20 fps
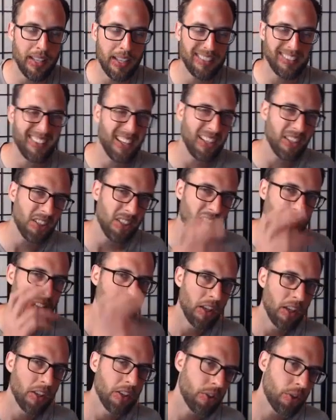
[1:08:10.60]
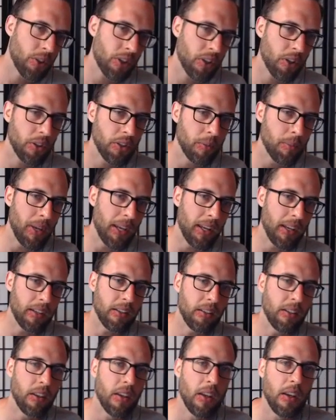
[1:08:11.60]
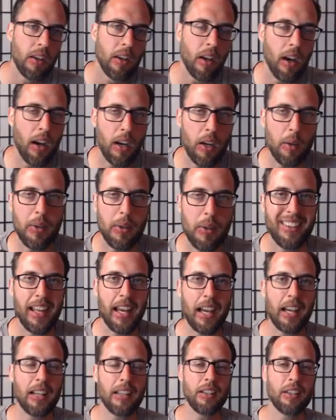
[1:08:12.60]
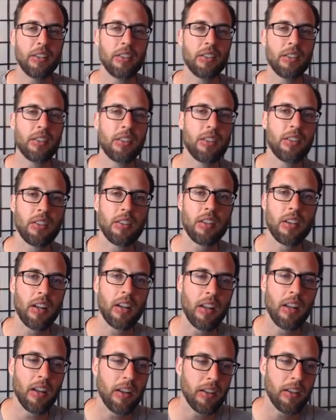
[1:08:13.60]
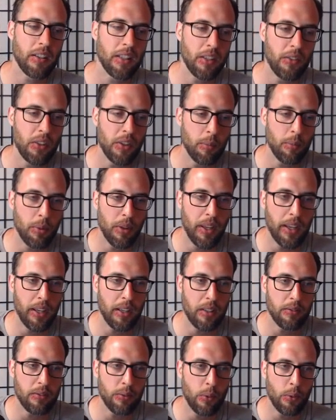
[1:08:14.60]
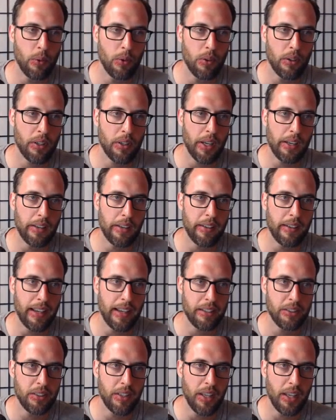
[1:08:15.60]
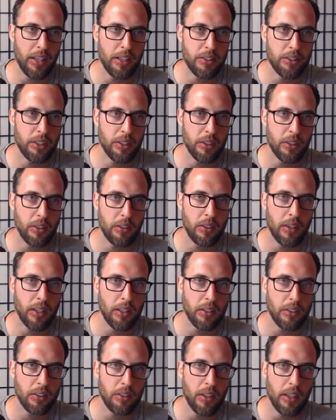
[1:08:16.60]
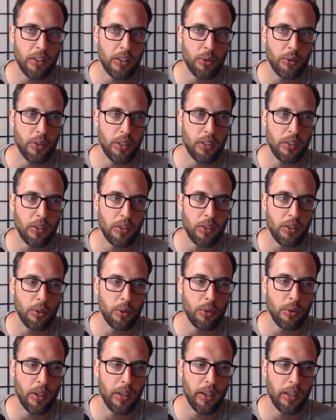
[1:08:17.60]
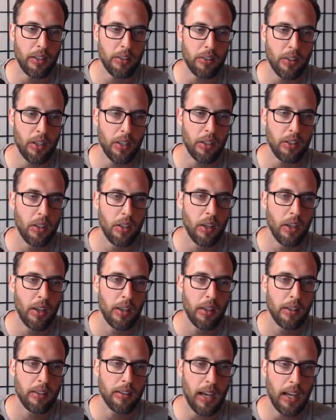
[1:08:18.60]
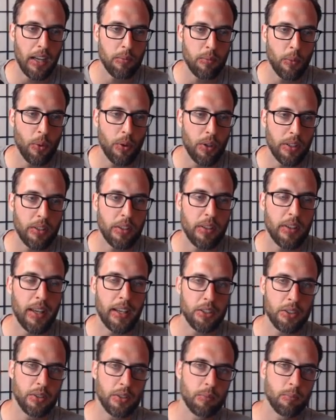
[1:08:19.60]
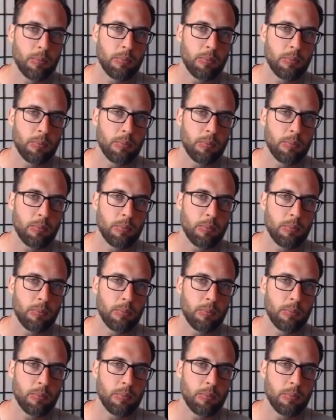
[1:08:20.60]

the next session, Trickle Demand. And that is going to give you the plan for kind of the next stage and things that you can do. And it's going to dive more into that